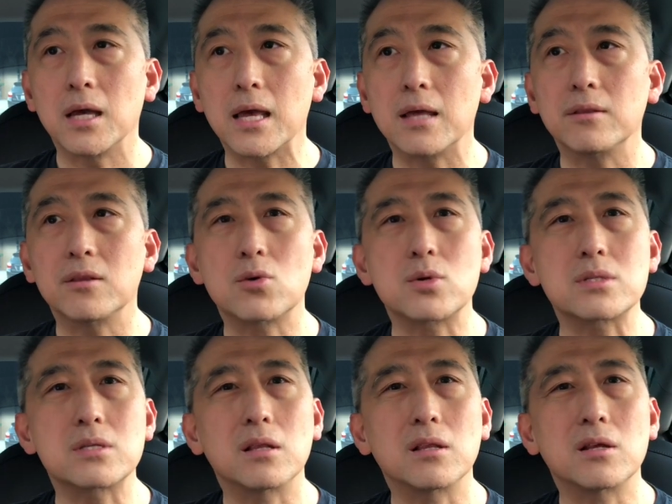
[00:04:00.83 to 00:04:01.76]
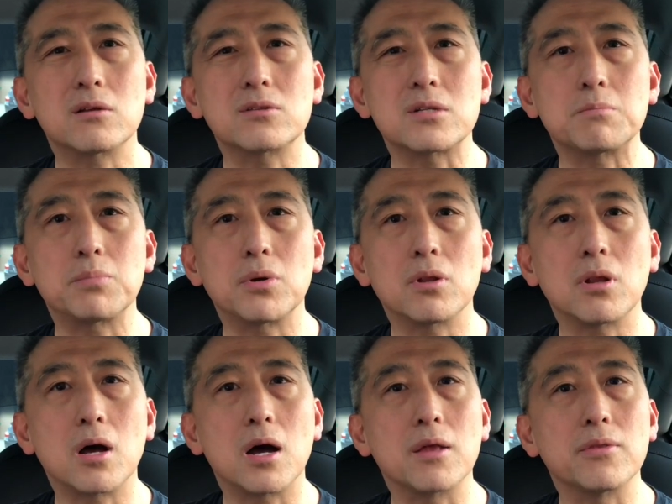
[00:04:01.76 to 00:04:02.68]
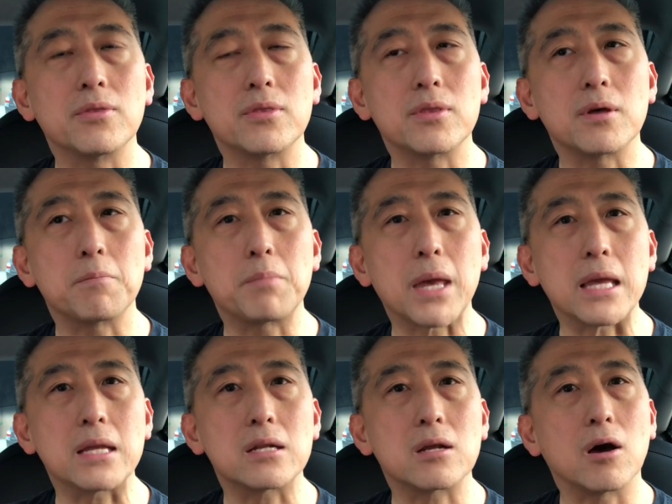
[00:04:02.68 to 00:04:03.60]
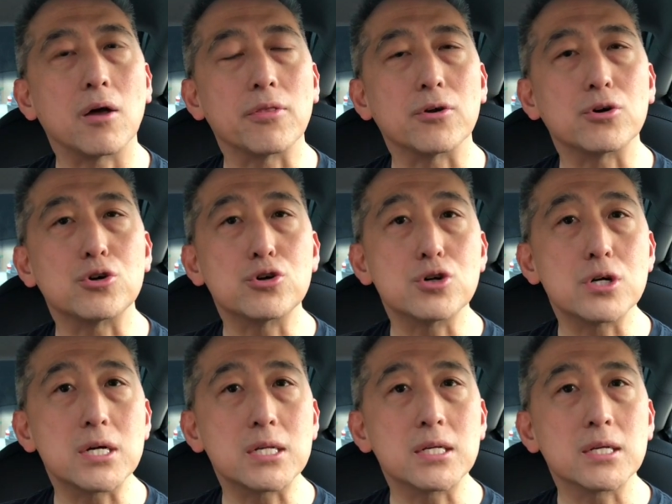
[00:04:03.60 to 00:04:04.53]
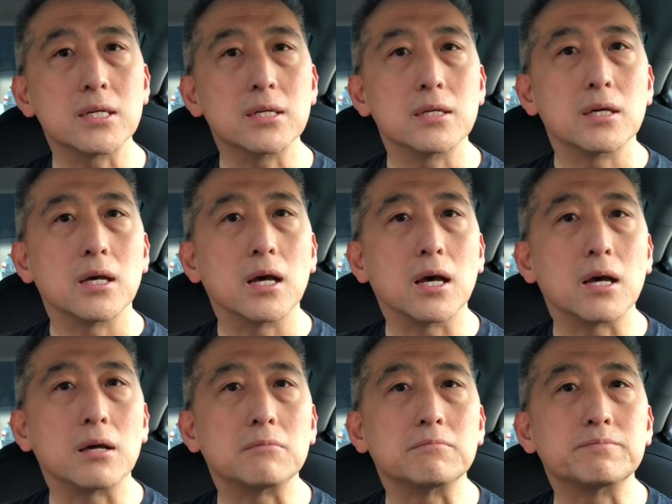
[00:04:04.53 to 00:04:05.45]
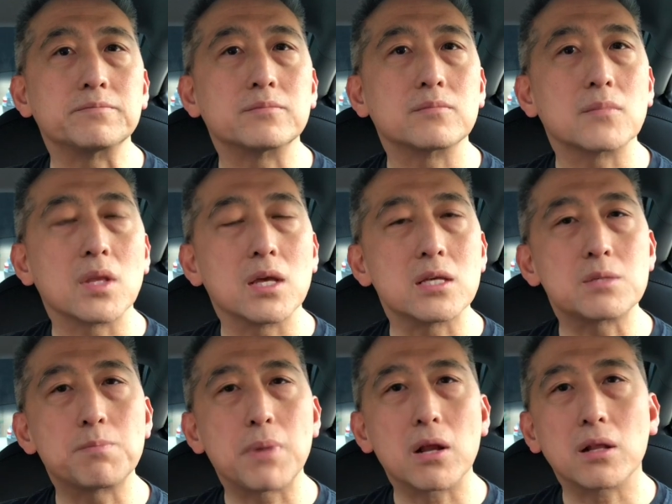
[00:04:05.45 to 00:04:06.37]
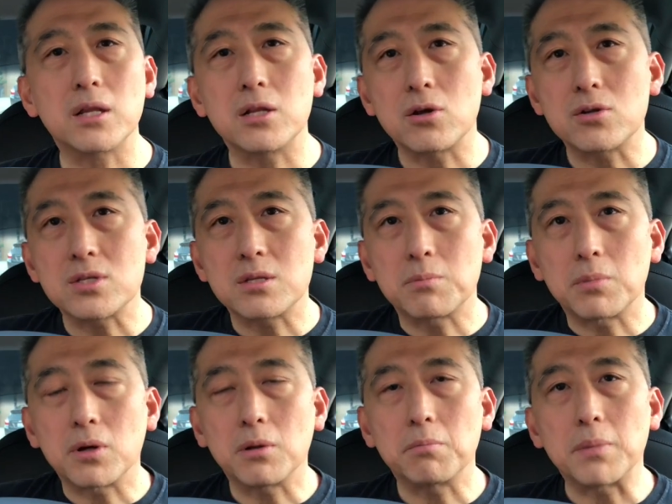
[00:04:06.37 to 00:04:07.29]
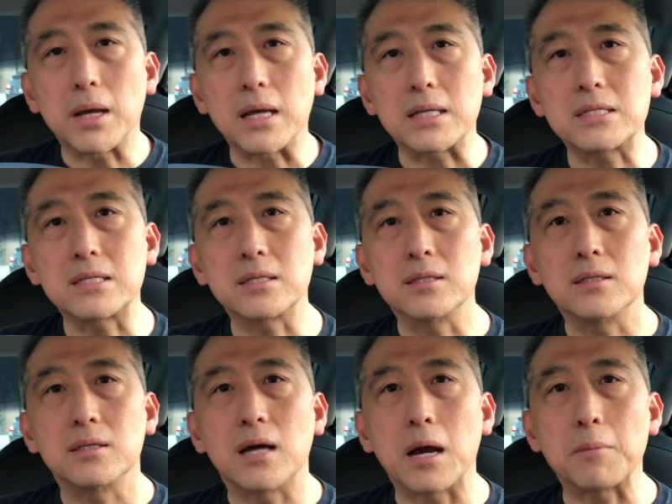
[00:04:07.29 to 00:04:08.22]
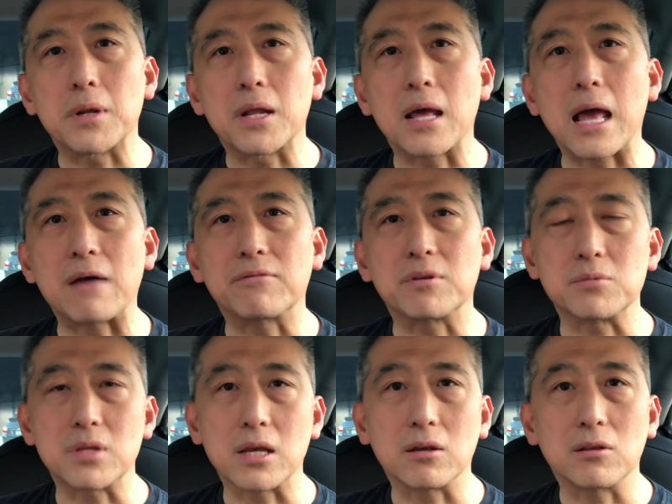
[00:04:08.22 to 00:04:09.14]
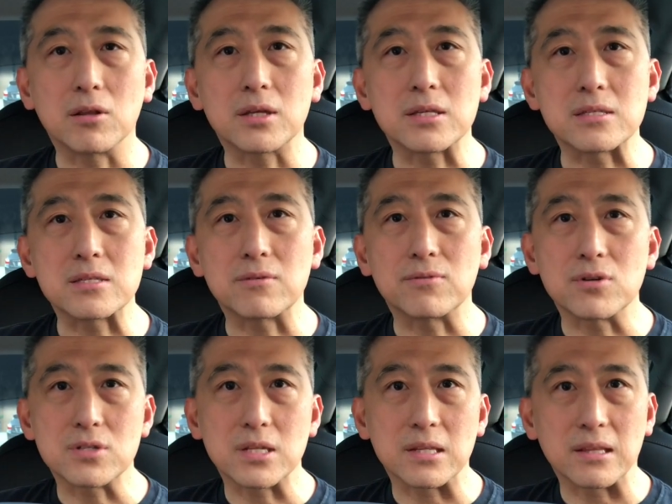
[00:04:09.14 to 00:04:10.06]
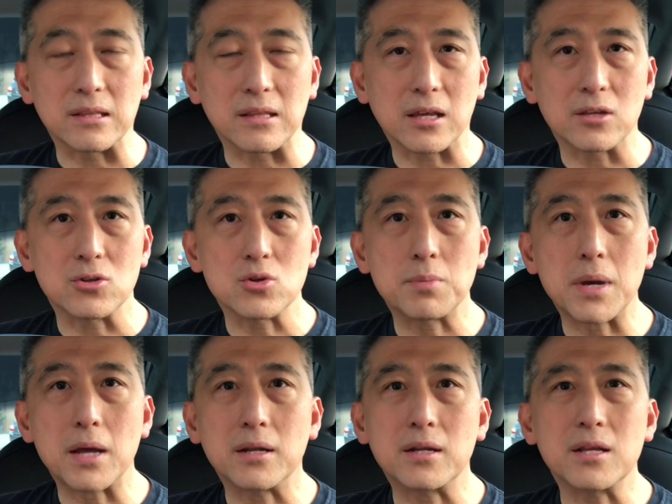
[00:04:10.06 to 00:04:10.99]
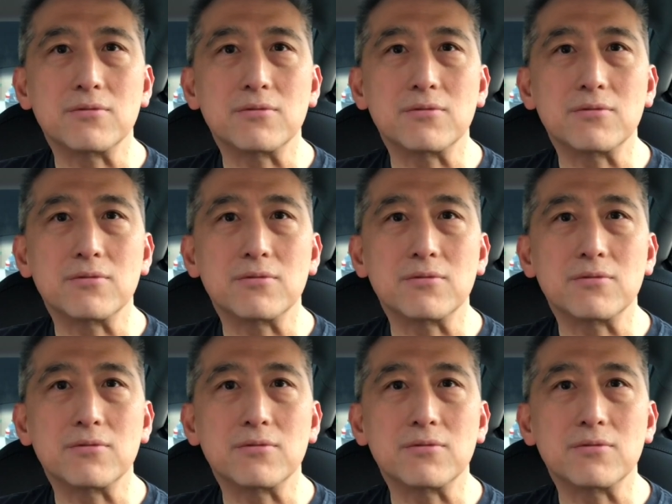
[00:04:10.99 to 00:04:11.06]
And there was a little dimple on the paint on the hood. It's barely noticeable, but I'm going to have them take a look and see if there's anything they can do about it.